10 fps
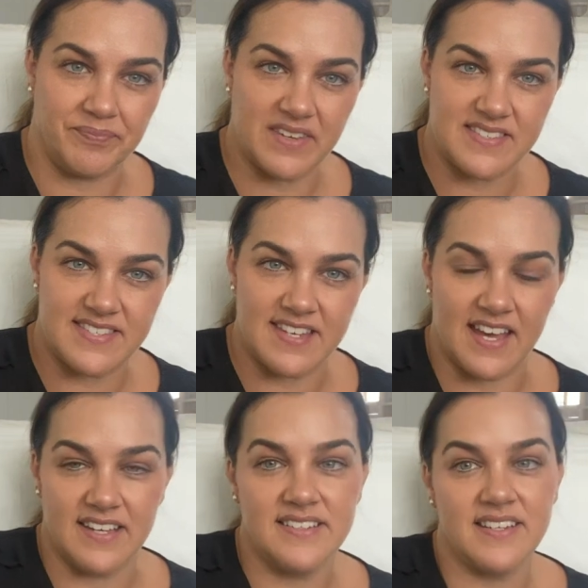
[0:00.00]

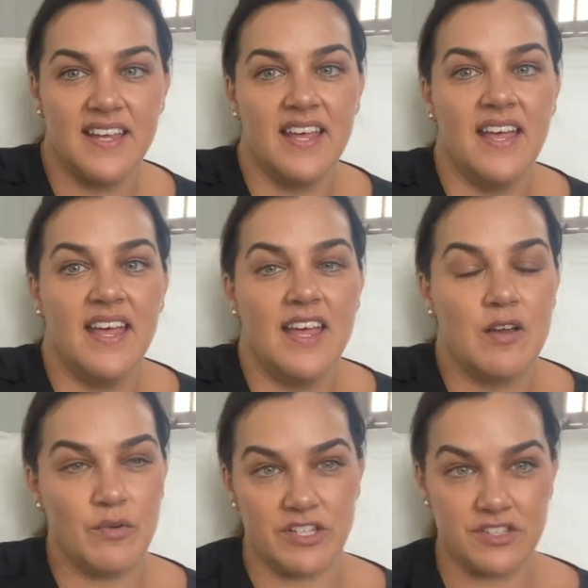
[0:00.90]
stud,
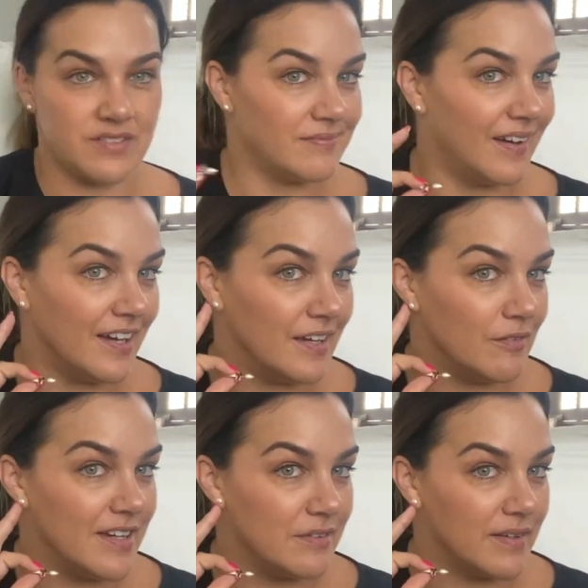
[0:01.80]
which I
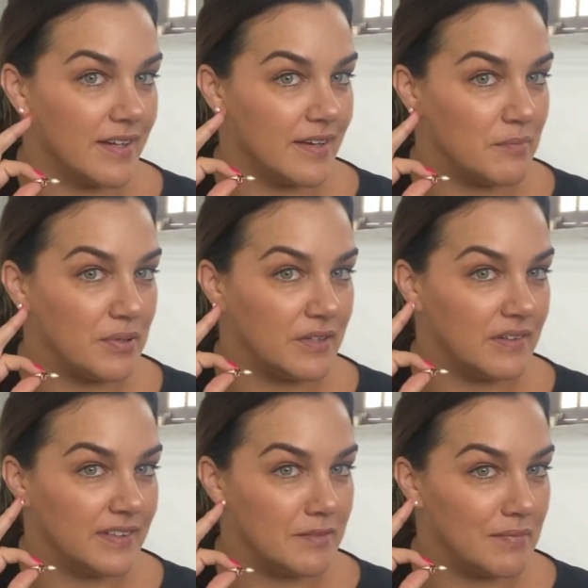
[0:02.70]
always wear a
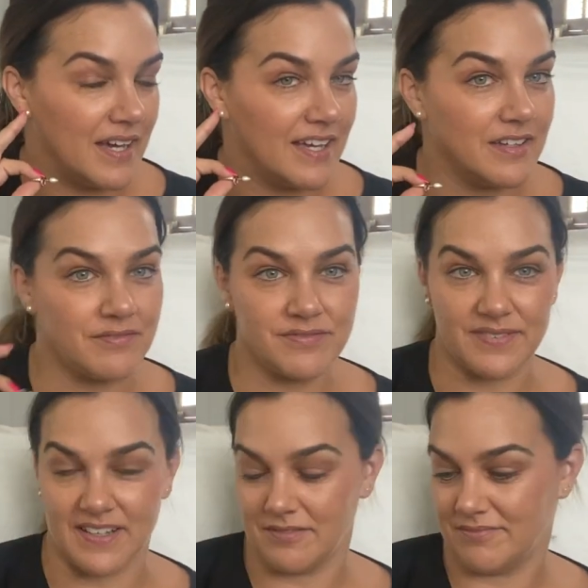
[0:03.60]
pearl in my
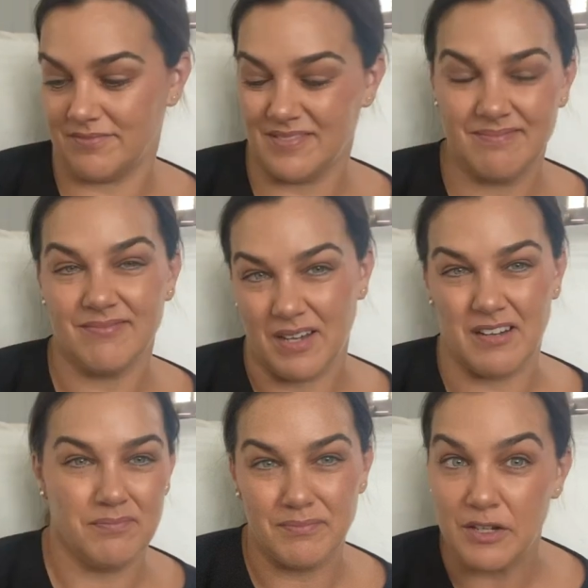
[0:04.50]
front,
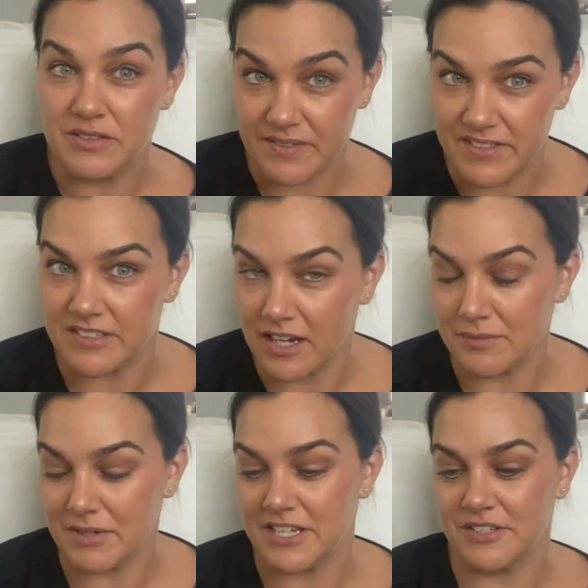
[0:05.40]
well, most of the time
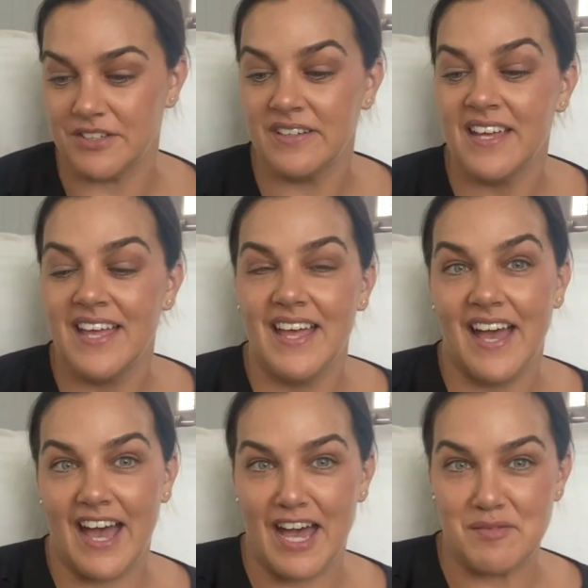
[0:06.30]
I do,
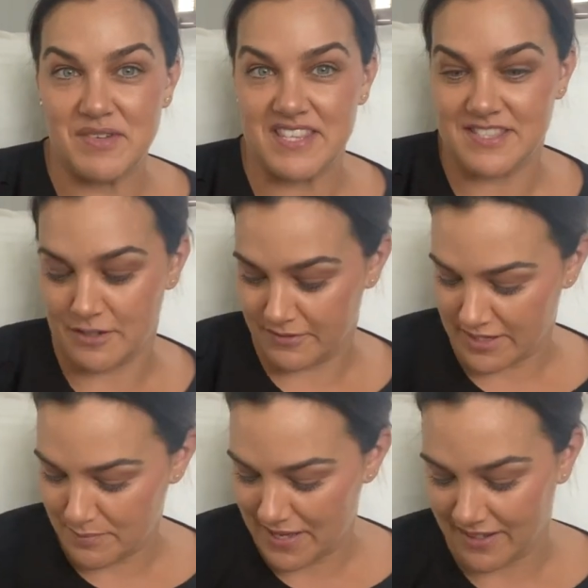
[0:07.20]
with the silver in
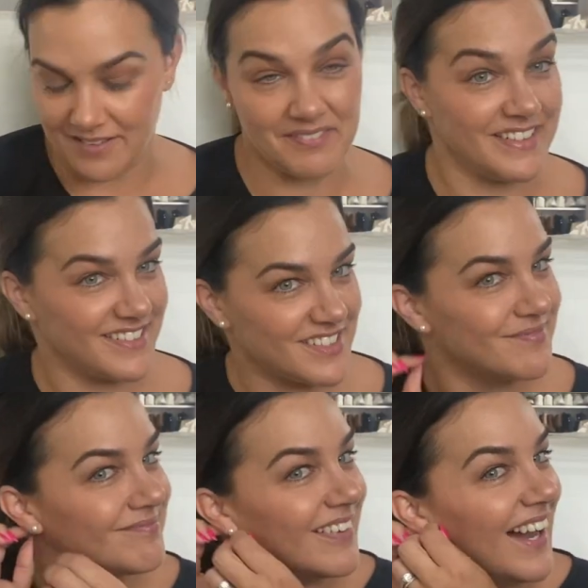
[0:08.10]
the back, which
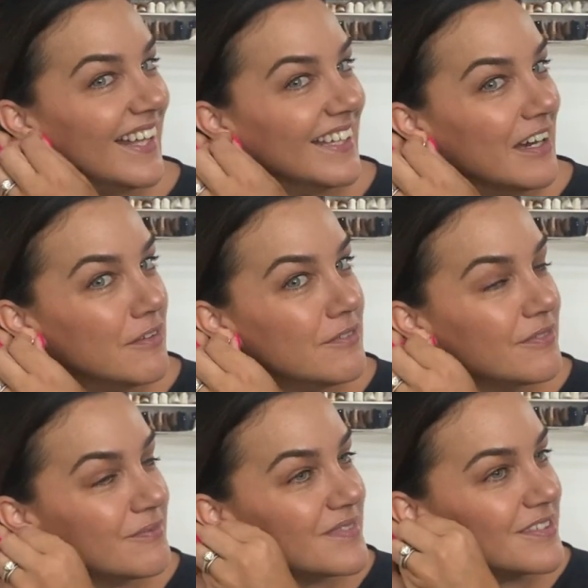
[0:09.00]
I love.
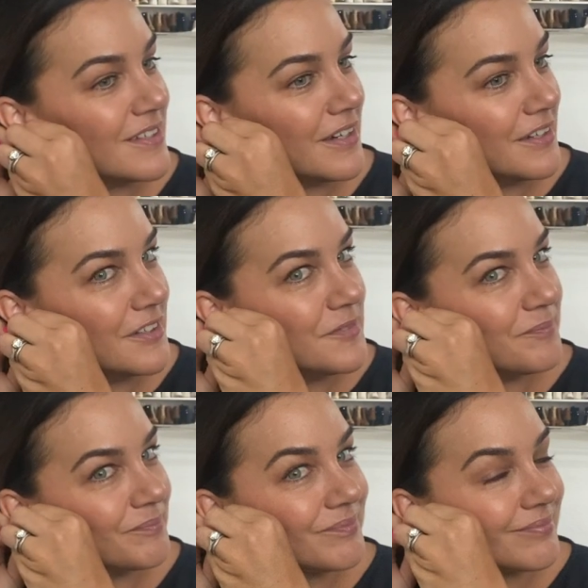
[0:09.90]
So
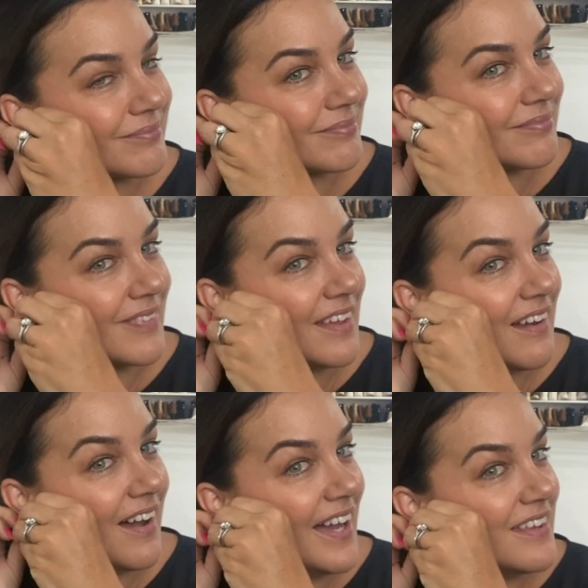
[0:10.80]

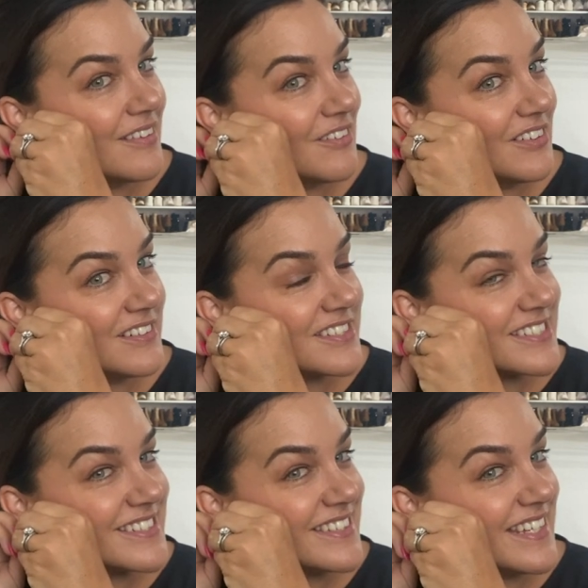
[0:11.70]
I thought
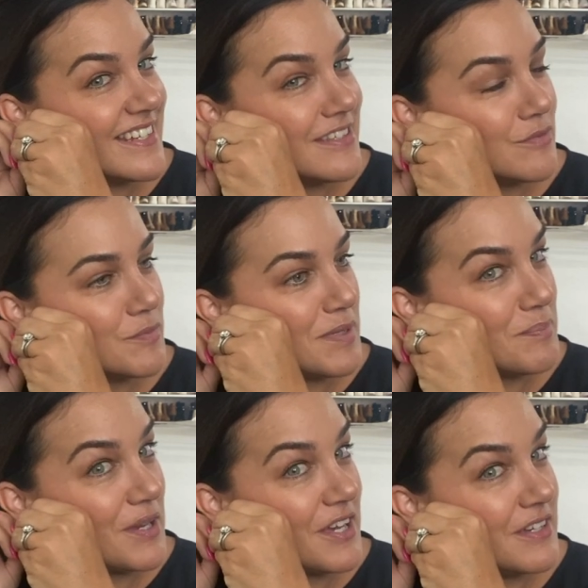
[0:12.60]
these would be
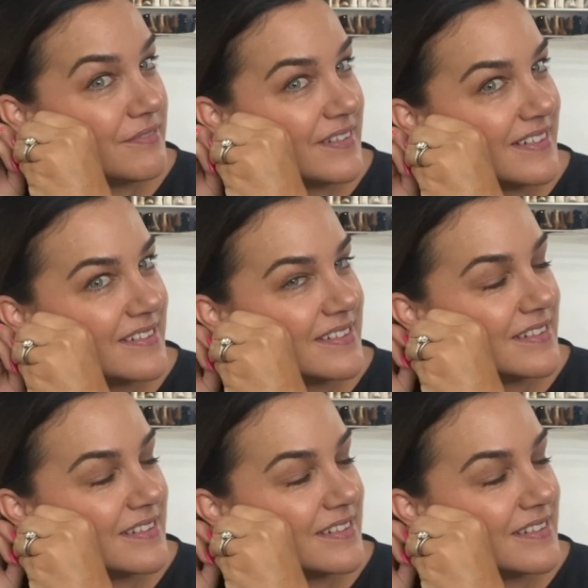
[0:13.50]
perfect